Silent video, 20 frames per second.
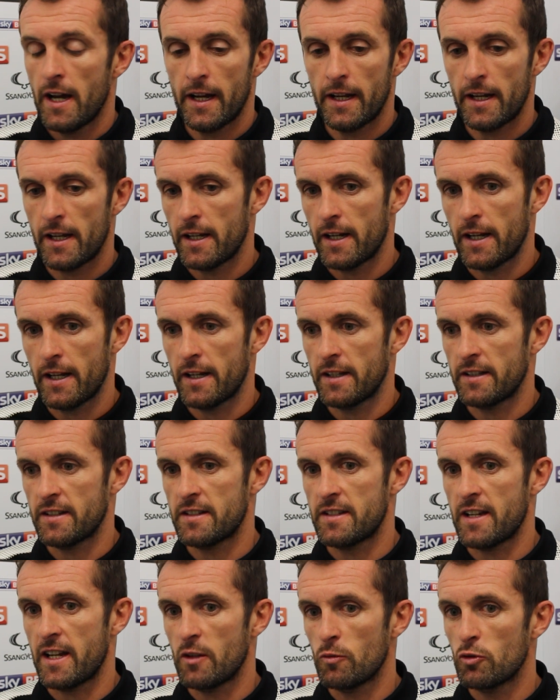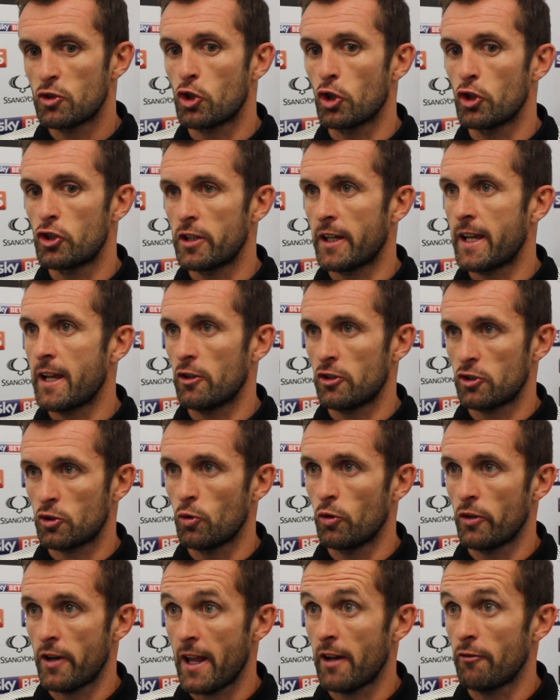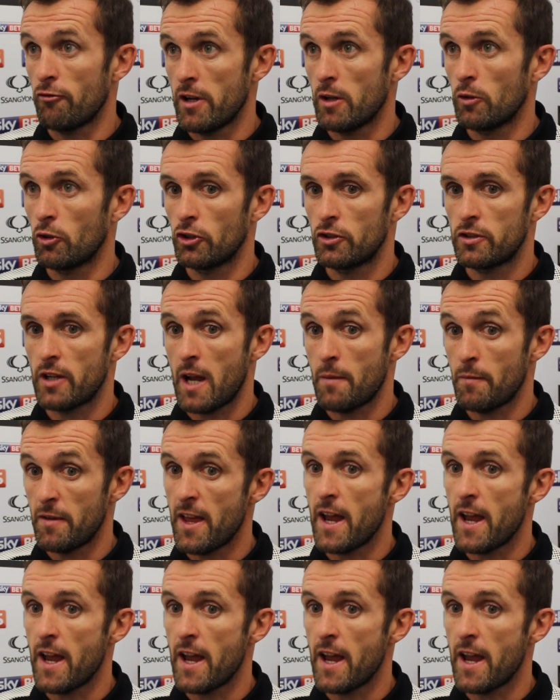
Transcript: as I said, it was good to get a score at that real good time.